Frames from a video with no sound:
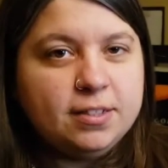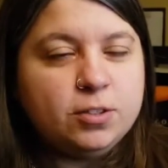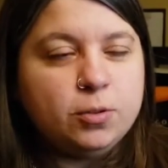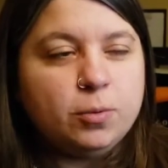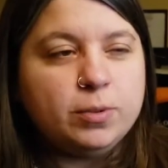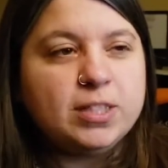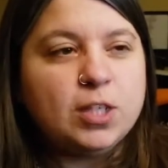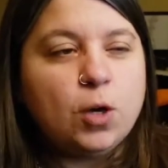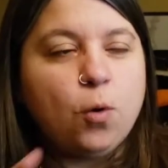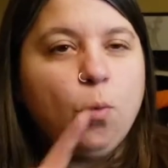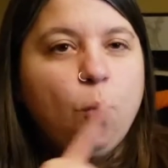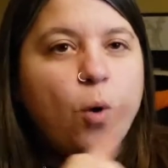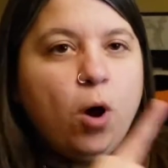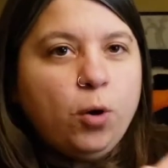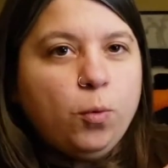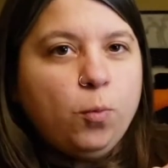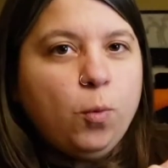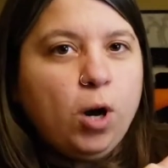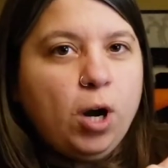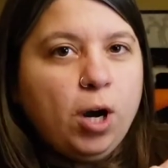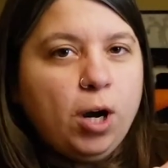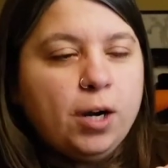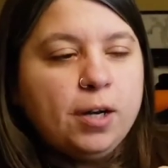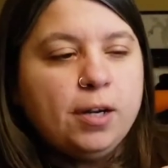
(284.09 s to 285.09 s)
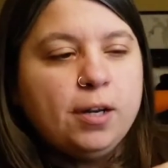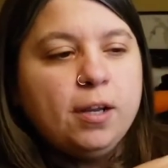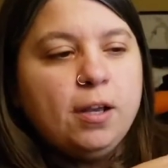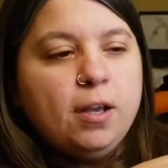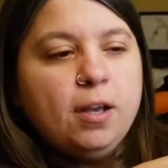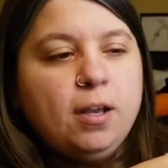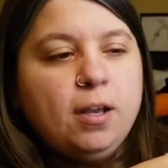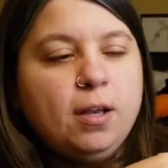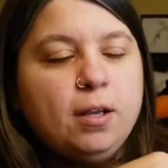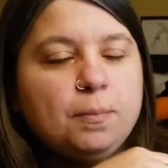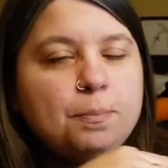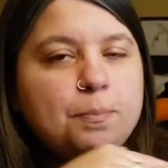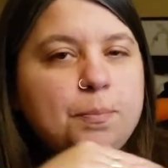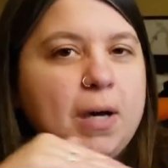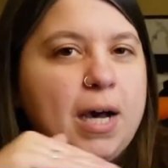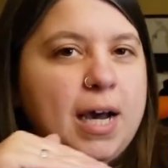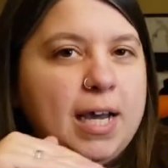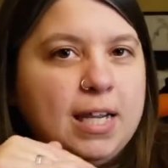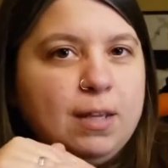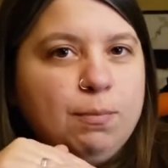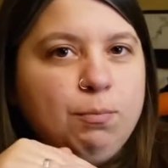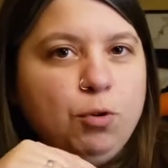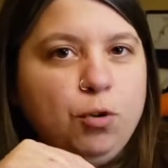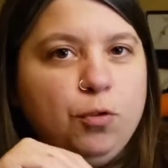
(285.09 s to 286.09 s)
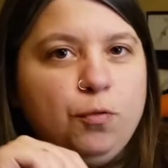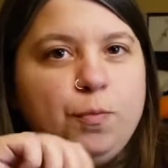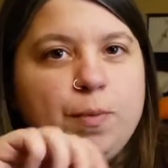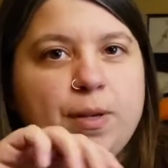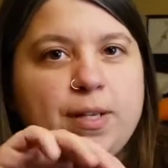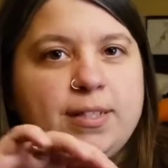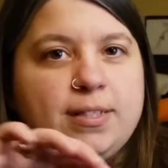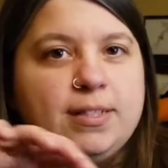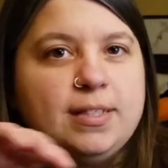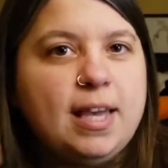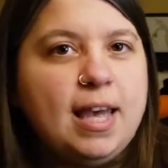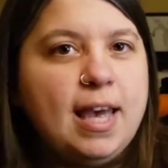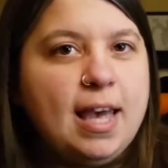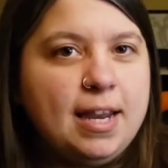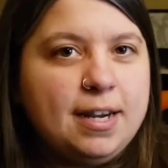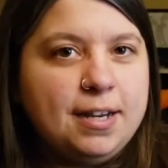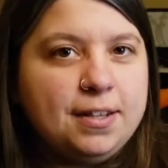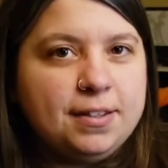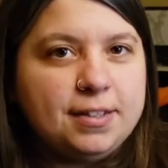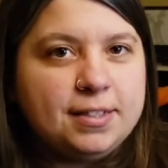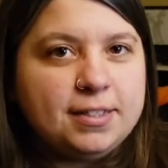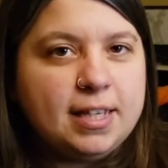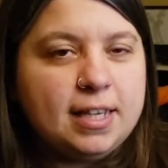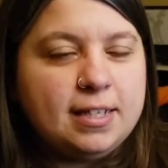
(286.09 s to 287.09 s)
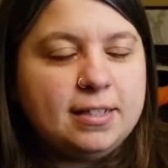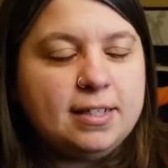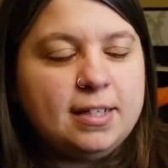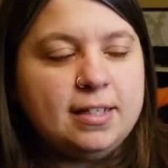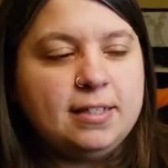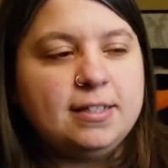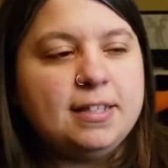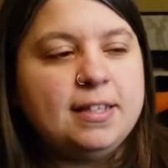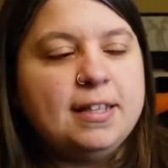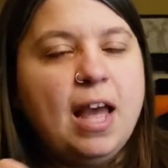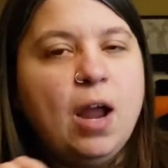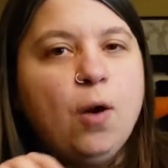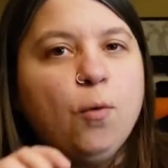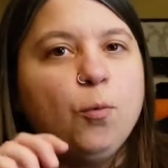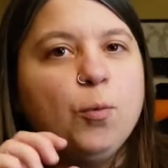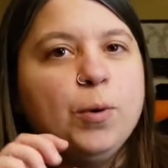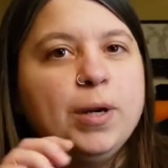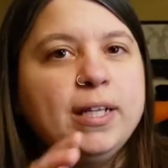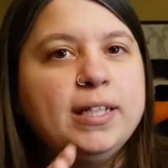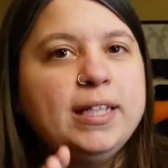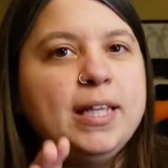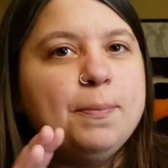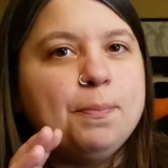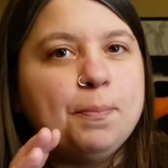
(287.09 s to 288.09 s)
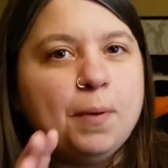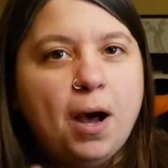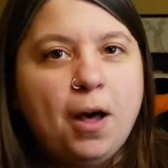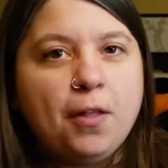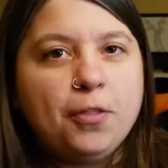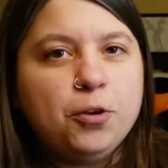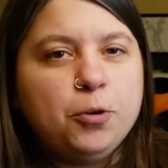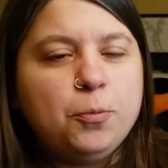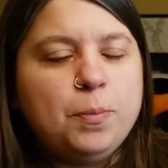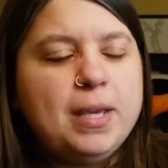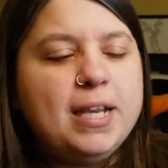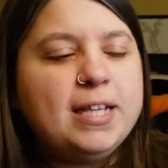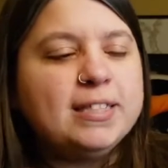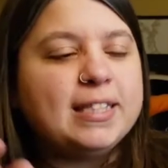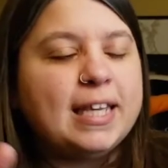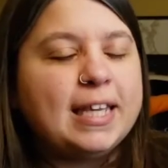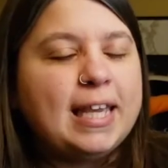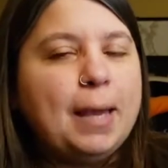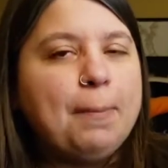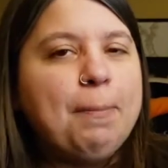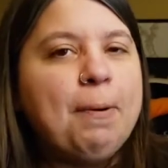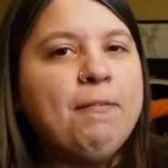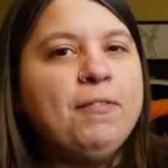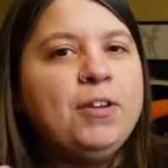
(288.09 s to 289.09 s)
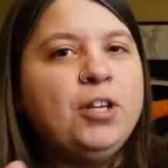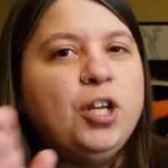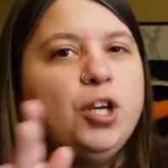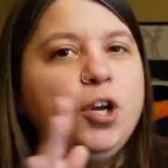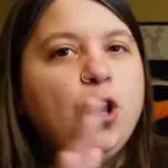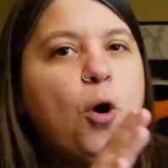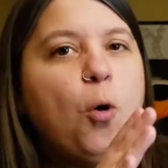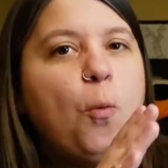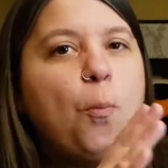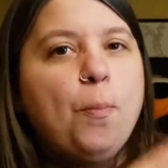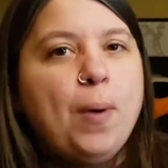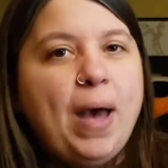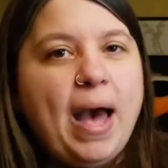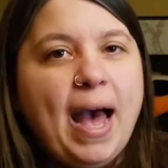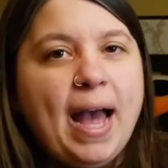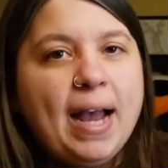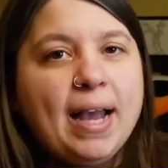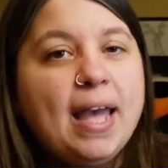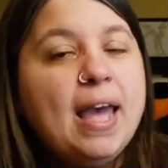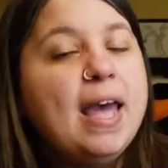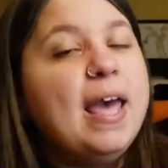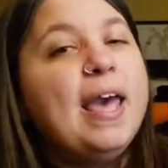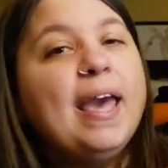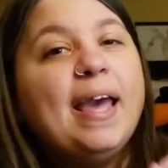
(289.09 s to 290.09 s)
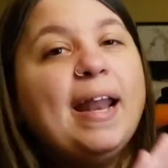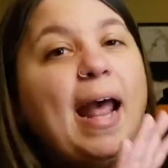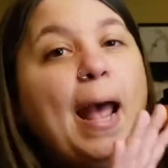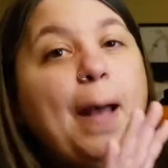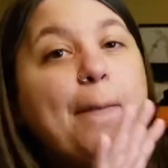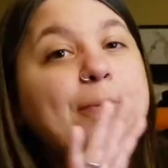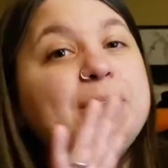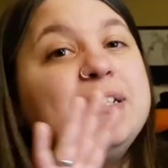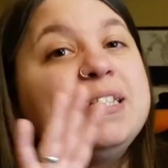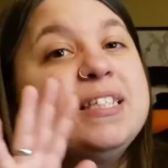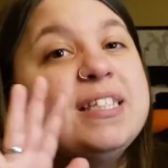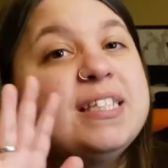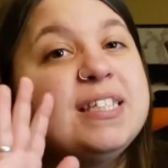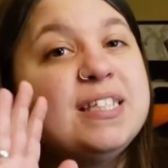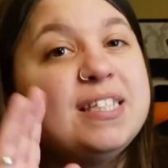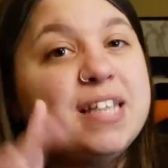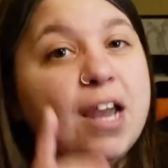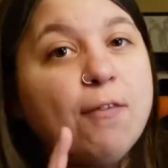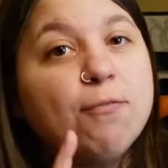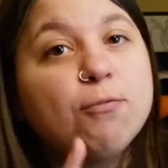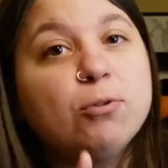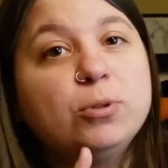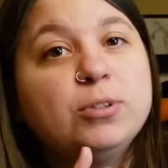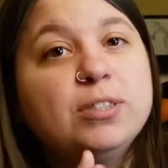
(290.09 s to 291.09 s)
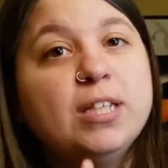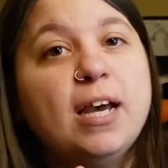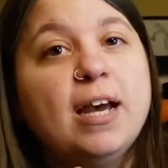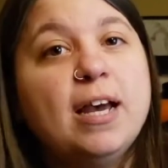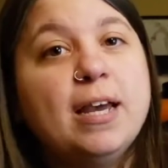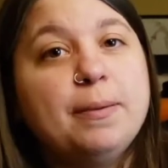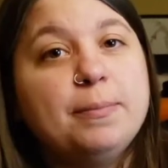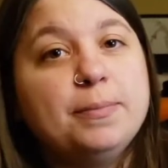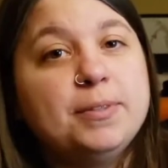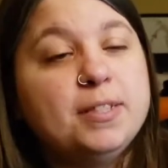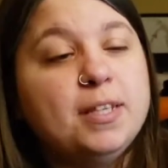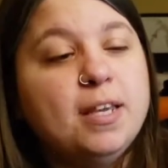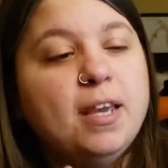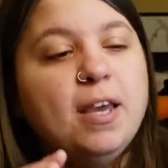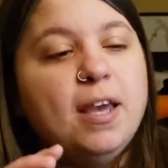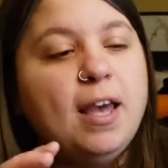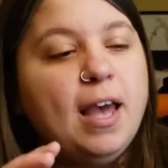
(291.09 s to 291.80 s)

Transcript: So it's like one word, body movements, end of the sentence. And that really bothered me because I kept having to go back. It happened several times.